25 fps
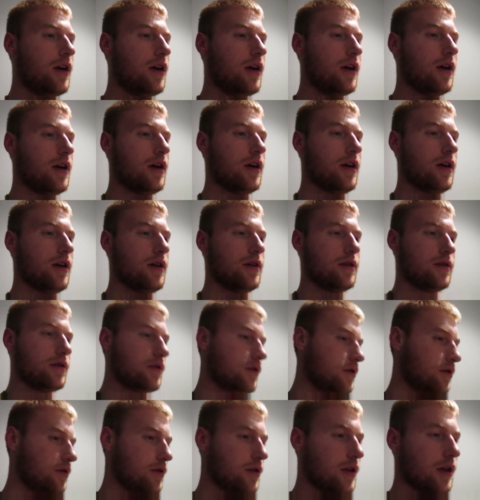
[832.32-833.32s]
uh,
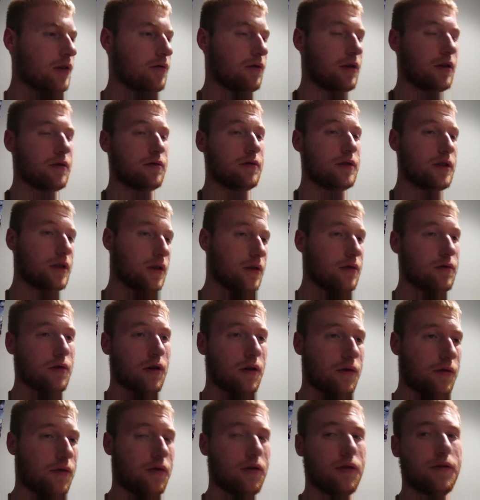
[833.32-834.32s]
get well get
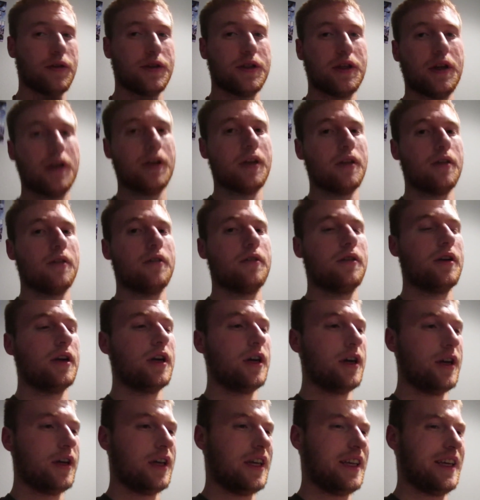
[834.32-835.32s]
all four of us together
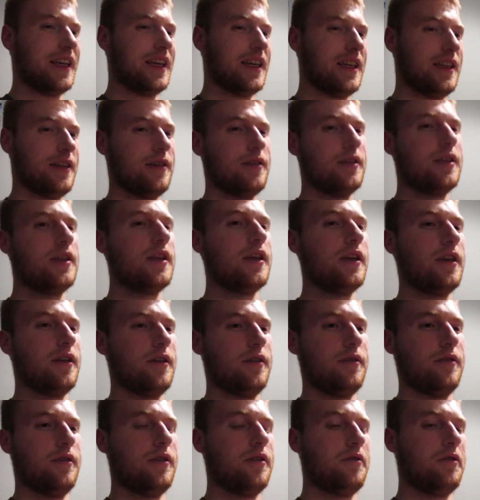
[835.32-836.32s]
and
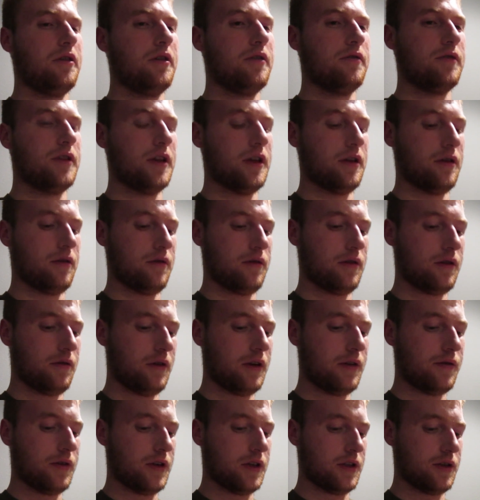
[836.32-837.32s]
the three of the
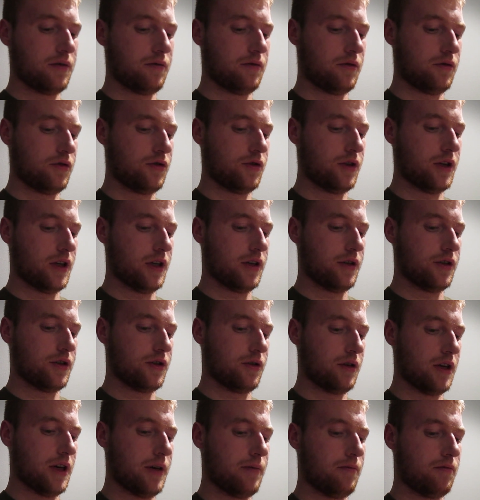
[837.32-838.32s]
three of us will try and
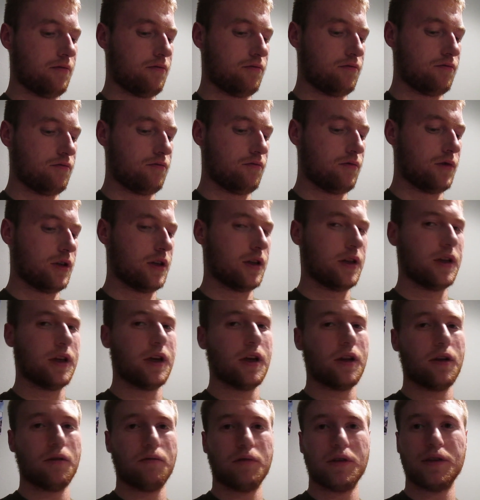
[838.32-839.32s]
describe one of the
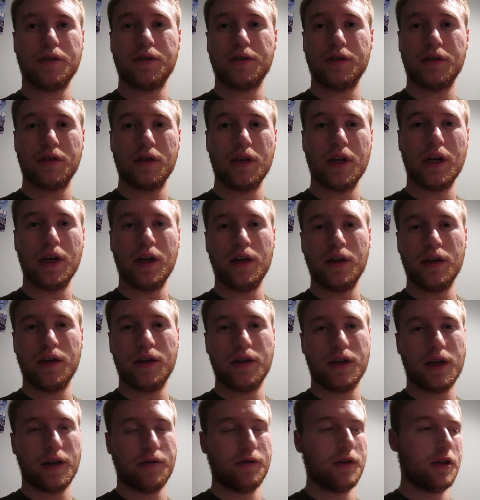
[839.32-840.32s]
other ones
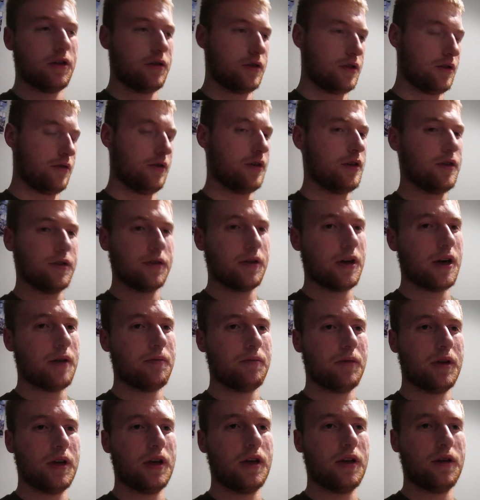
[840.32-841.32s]
have those three describe
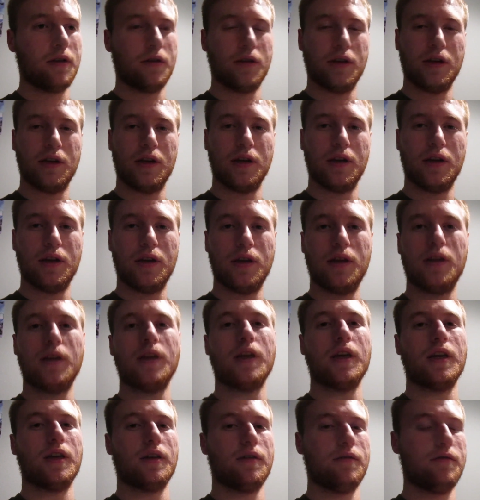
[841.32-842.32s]
me
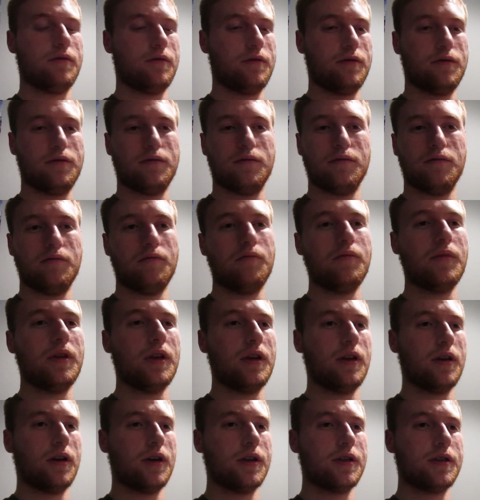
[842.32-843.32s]
have
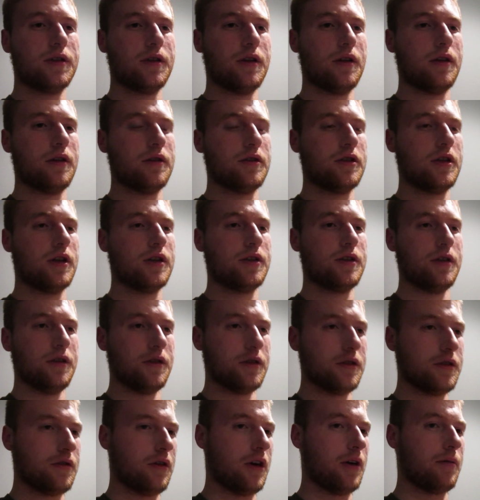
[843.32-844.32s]
me austin and justin
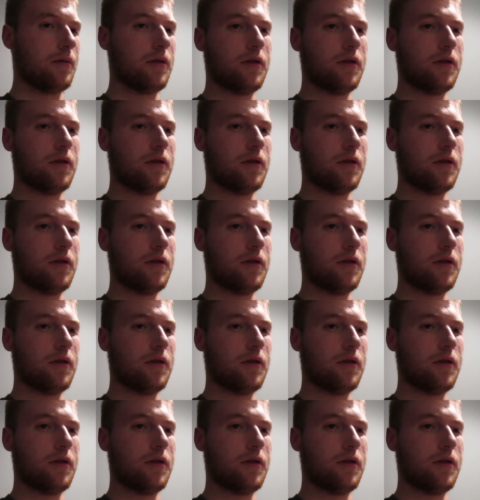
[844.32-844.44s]
describe